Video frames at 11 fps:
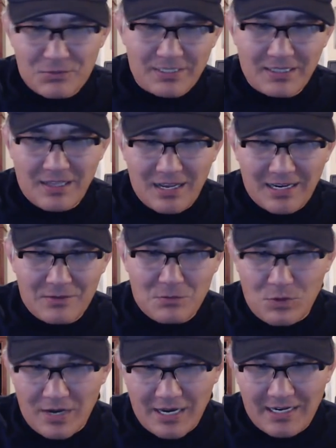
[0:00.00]
relock
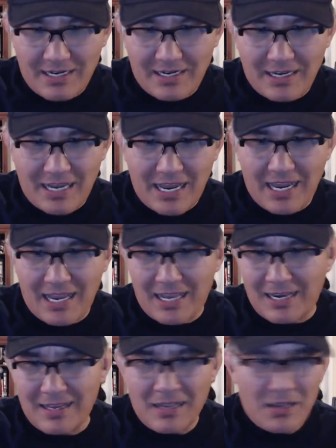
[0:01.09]
and wick
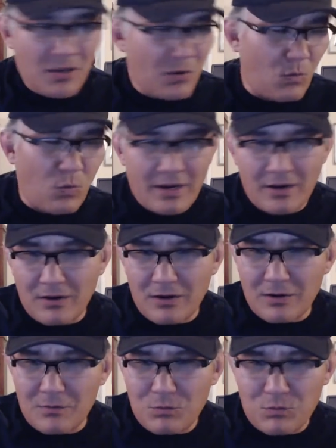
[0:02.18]
and
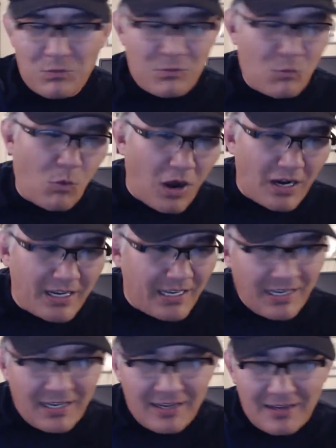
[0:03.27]
weird
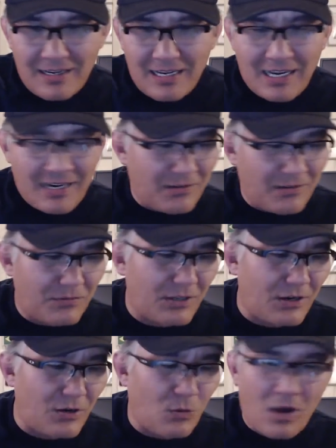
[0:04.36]
walking kind of
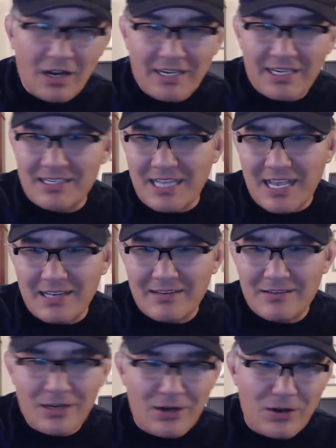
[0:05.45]
you know walking
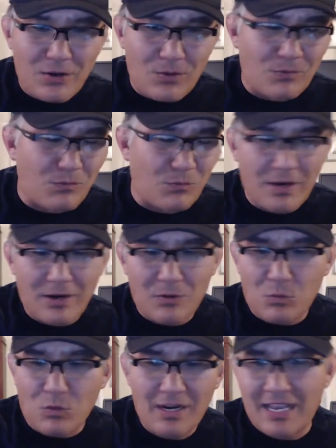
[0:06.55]
dead you know
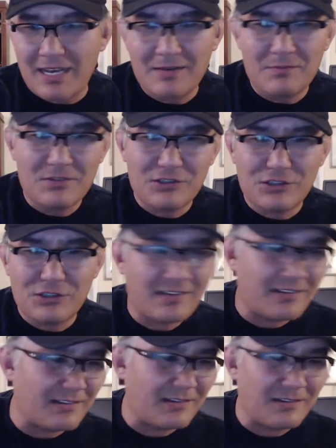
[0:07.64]
weird one-handed shit
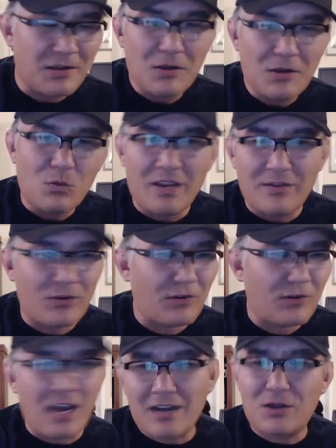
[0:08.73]
and
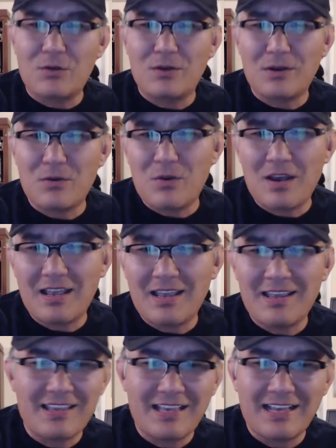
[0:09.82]
weaver not going away
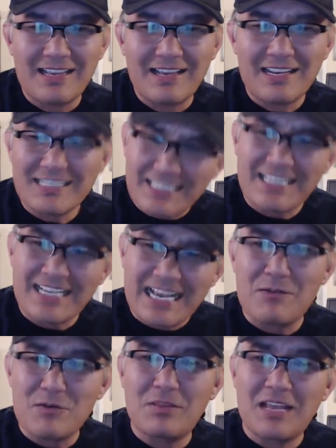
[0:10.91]
yada yada is he the guy
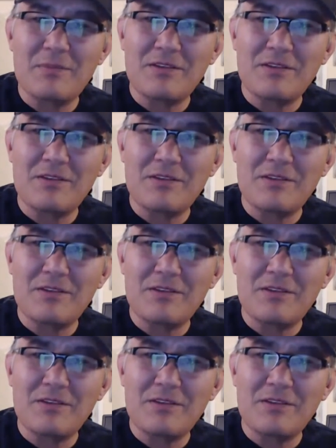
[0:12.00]
we're blaming